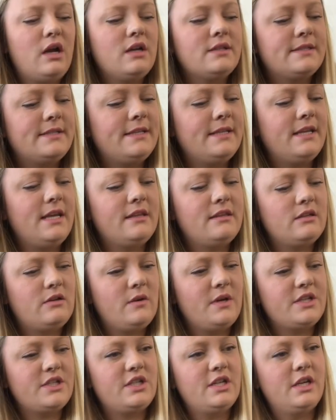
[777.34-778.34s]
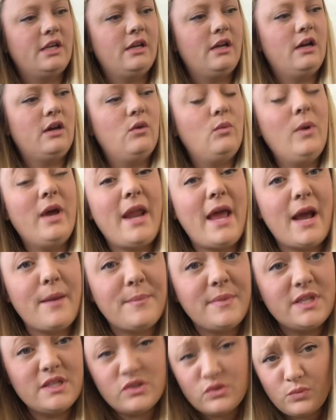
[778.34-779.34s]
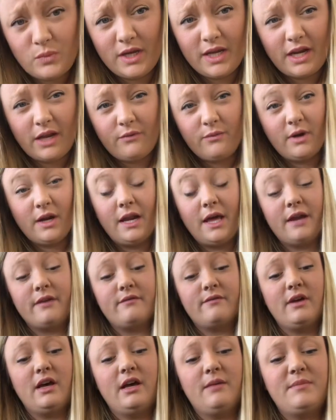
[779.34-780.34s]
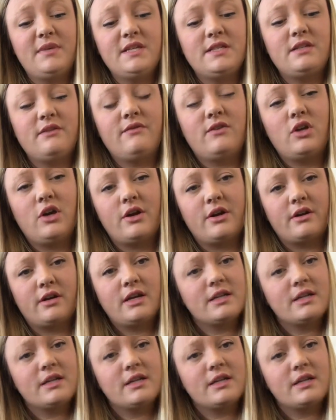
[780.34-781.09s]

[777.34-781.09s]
constantly get the question, what happens when I run out of a piece of yarn?